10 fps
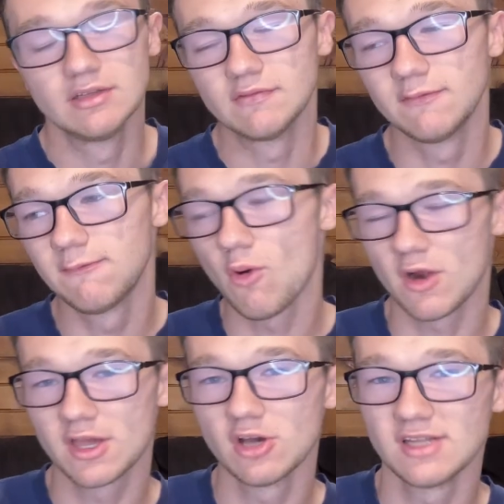
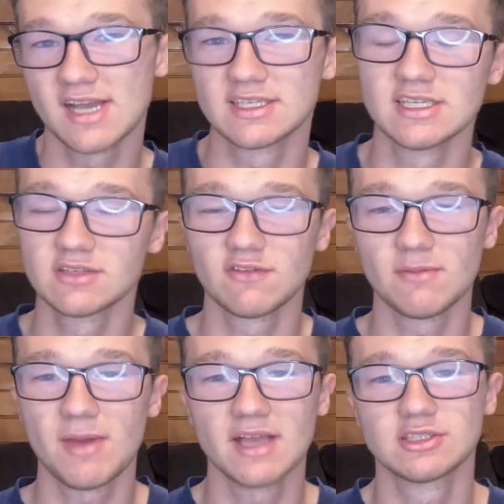4 codexes for the
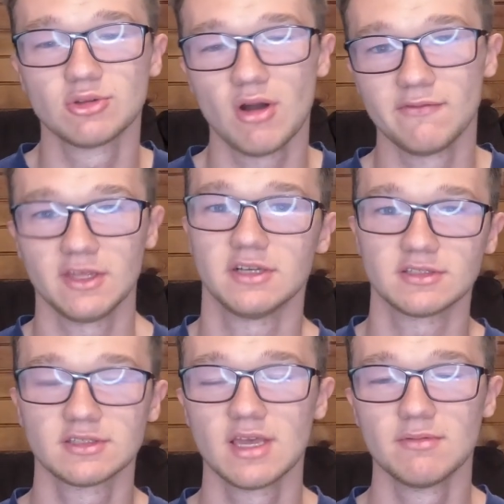past 12
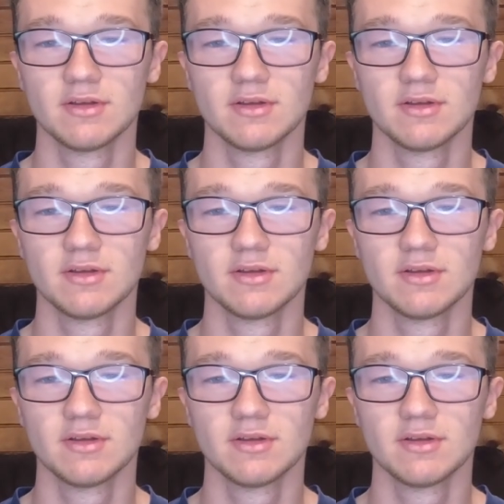years